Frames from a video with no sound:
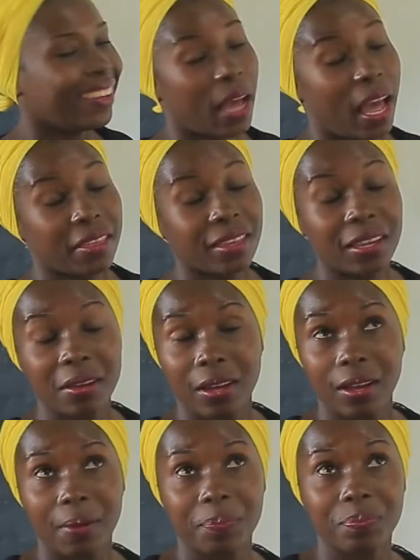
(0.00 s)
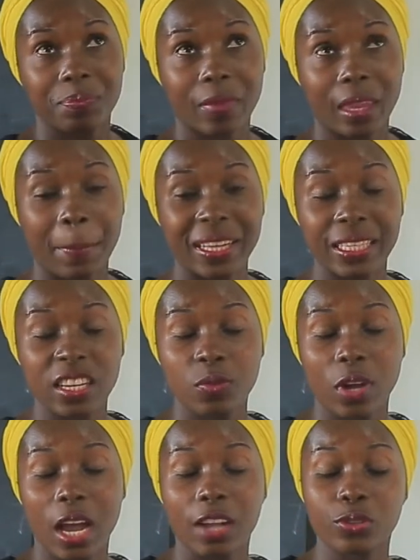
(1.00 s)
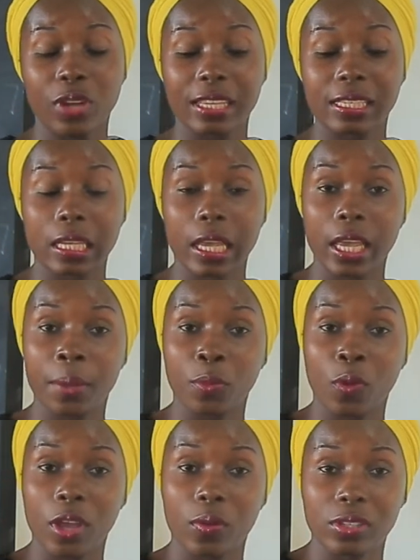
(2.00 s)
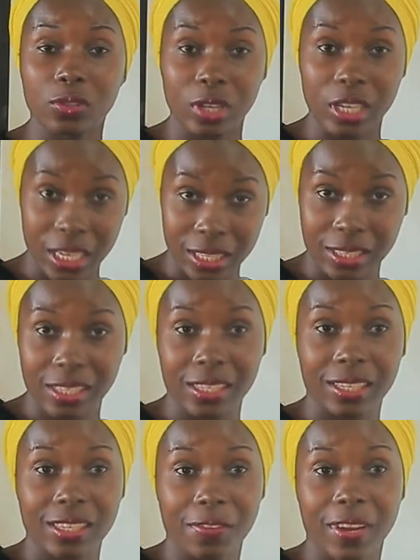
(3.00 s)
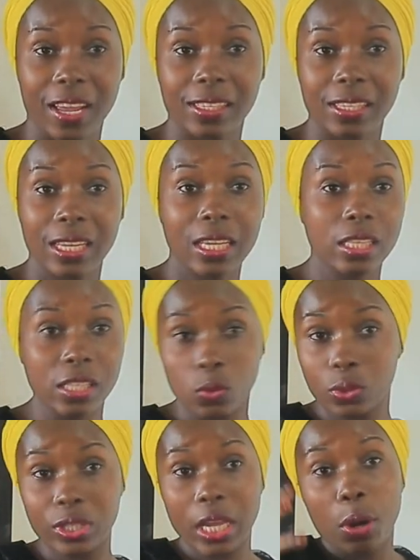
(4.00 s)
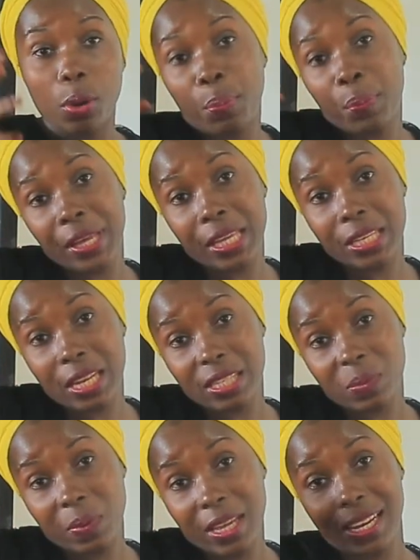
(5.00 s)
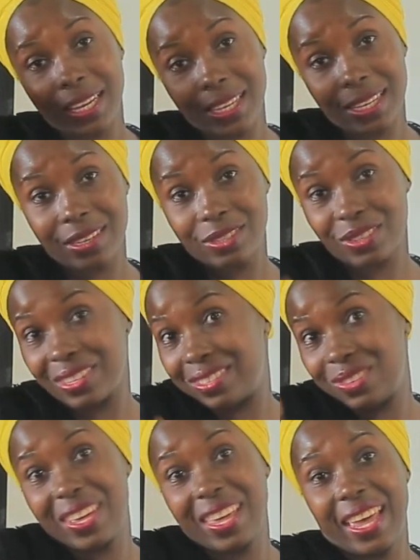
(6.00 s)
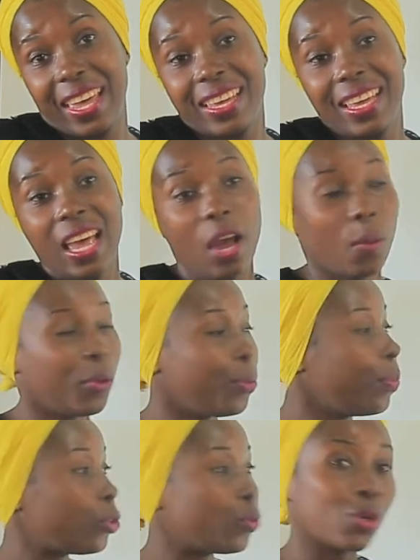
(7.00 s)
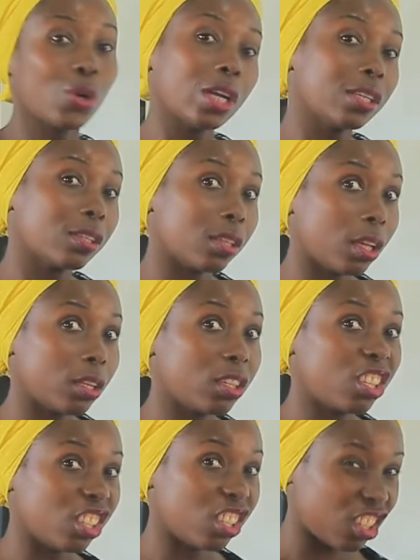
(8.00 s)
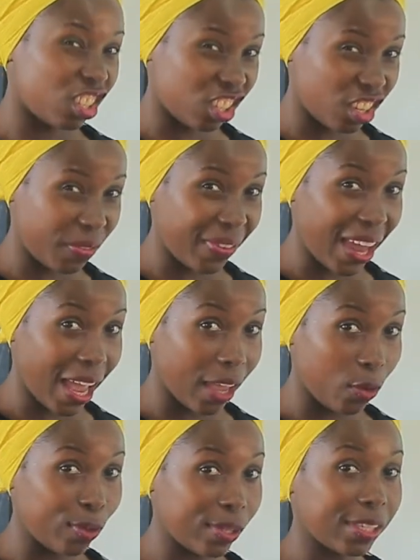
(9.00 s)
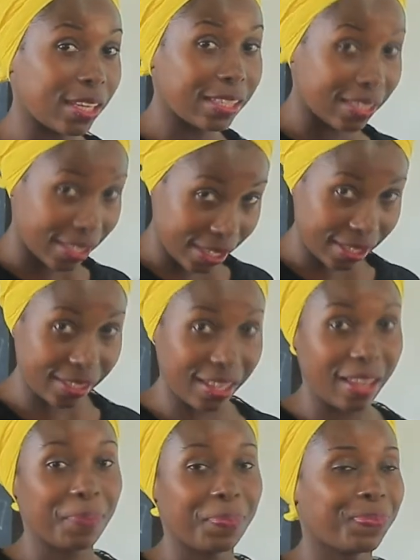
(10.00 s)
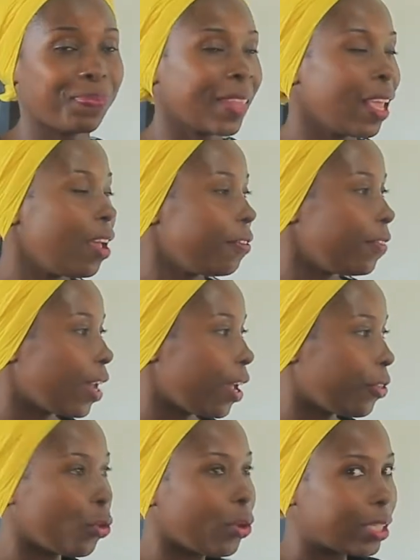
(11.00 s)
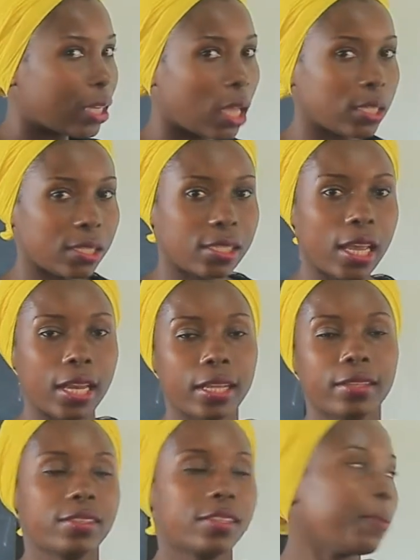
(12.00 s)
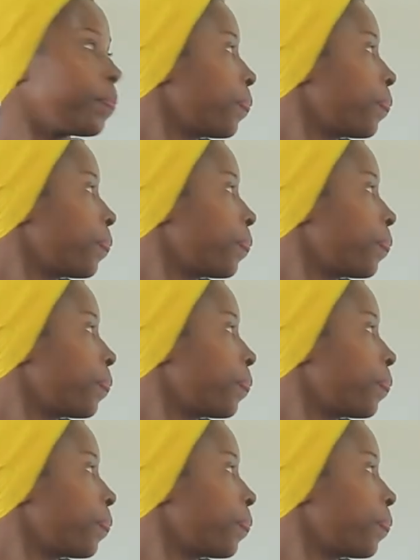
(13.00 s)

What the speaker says: I think, but anyway, I had to ask him why he was calling it fly. I said, it would help me in the spelling, so it's okay. But we can't say fly, we say sese fly, though it has a silent T.